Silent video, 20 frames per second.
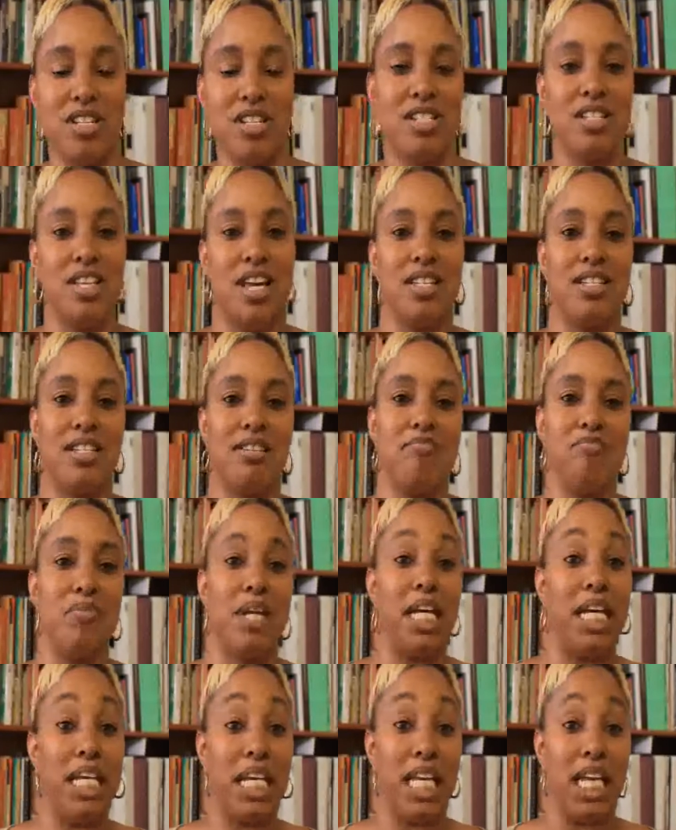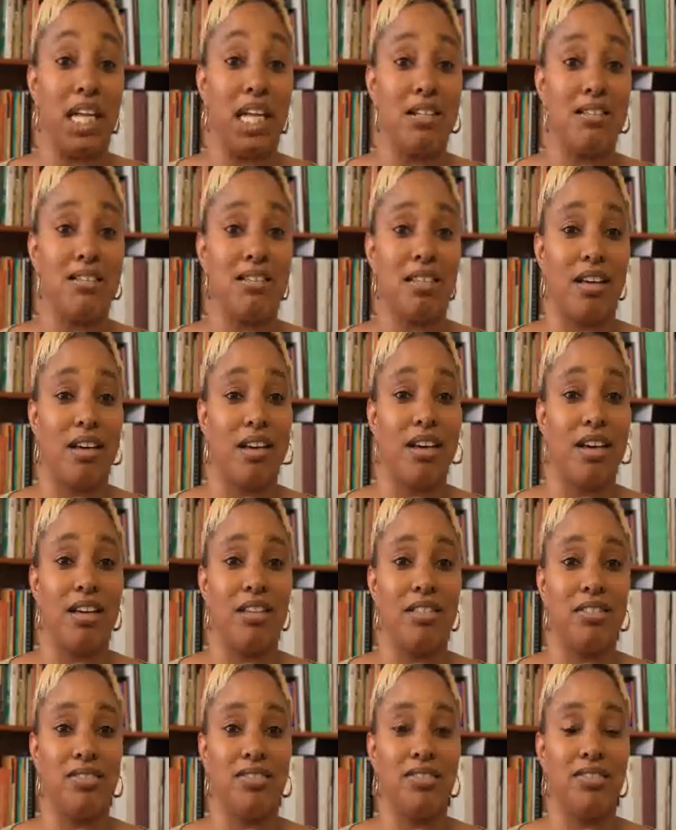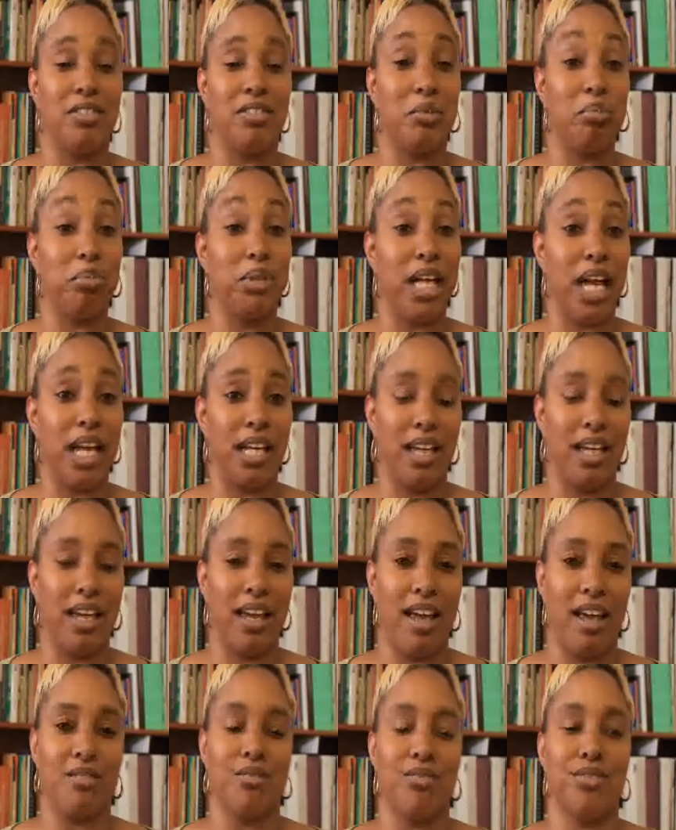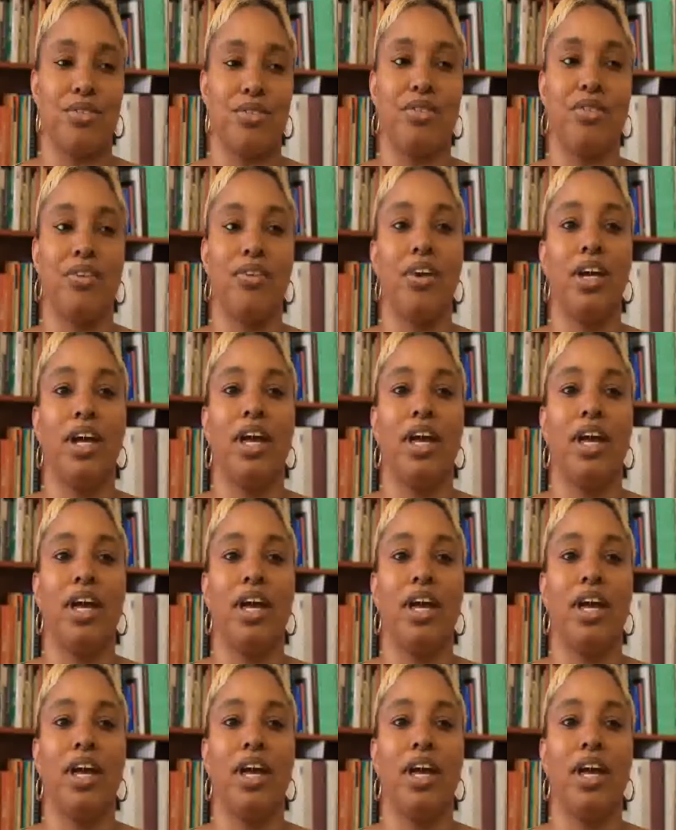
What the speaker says: attending meetings of the Planning Council,